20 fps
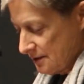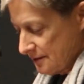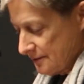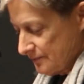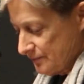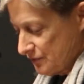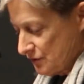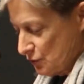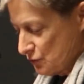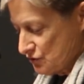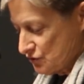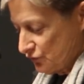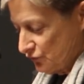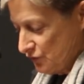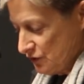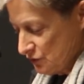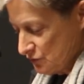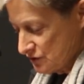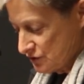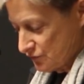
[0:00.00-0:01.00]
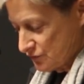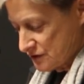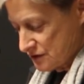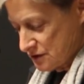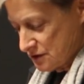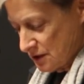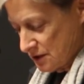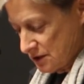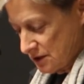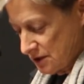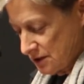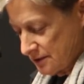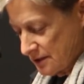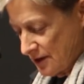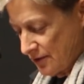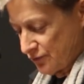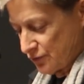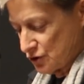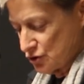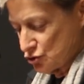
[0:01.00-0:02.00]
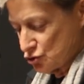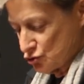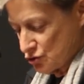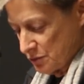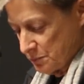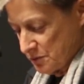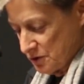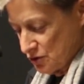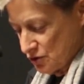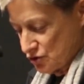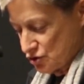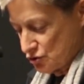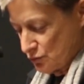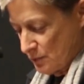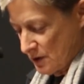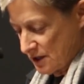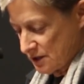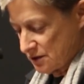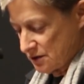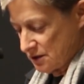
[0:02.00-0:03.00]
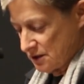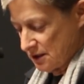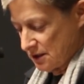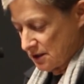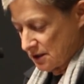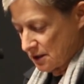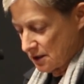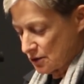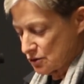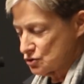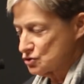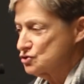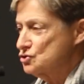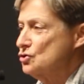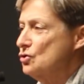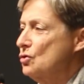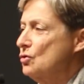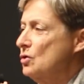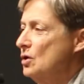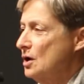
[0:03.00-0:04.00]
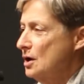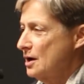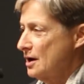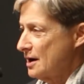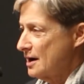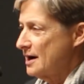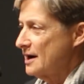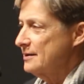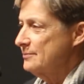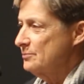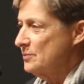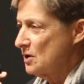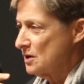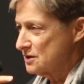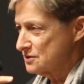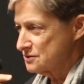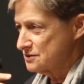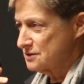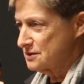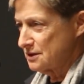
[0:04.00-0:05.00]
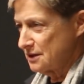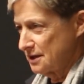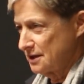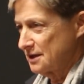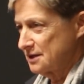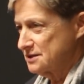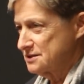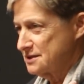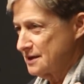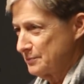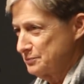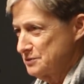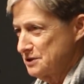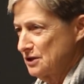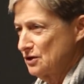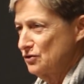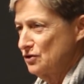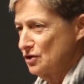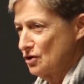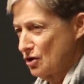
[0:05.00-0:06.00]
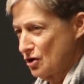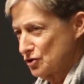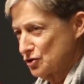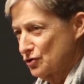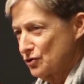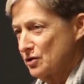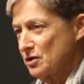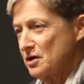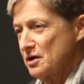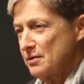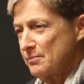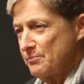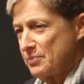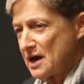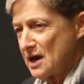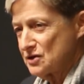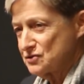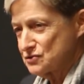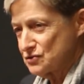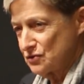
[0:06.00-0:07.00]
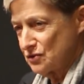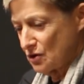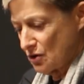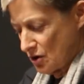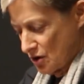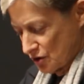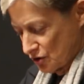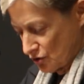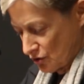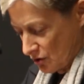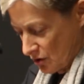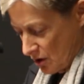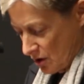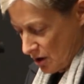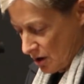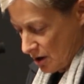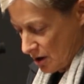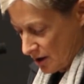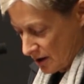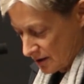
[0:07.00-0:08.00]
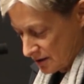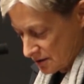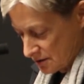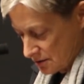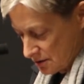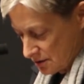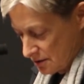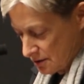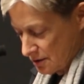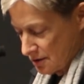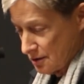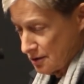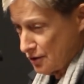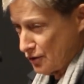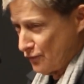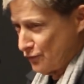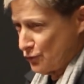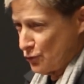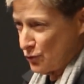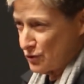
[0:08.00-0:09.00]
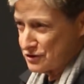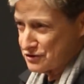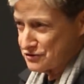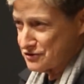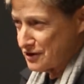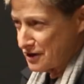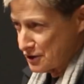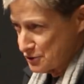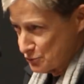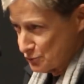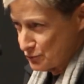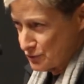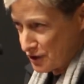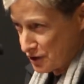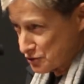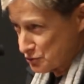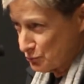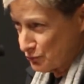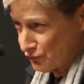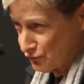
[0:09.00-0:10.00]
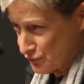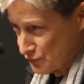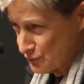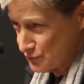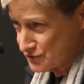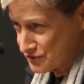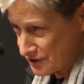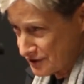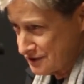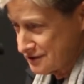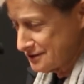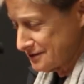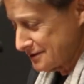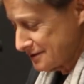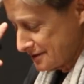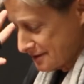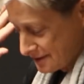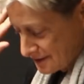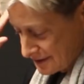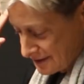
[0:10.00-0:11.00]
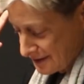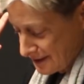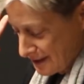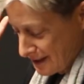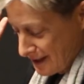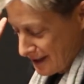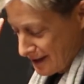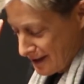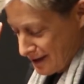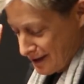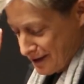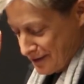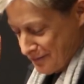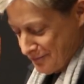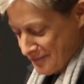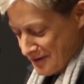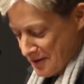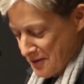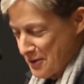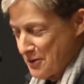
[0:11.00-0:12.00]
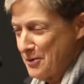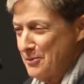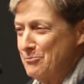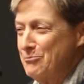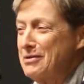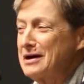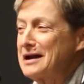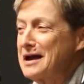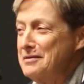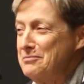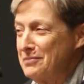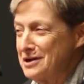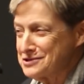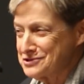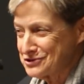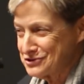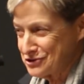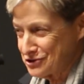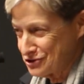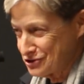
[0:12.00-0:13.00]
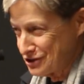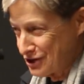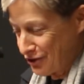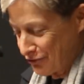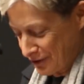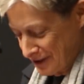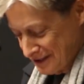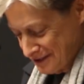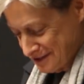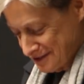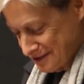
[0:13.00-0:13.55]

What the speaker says: those fields of study have contributed to my thinking, so I must, in accepting the honor, pass the honor on. Of course, I do not refuse it, but I must share it.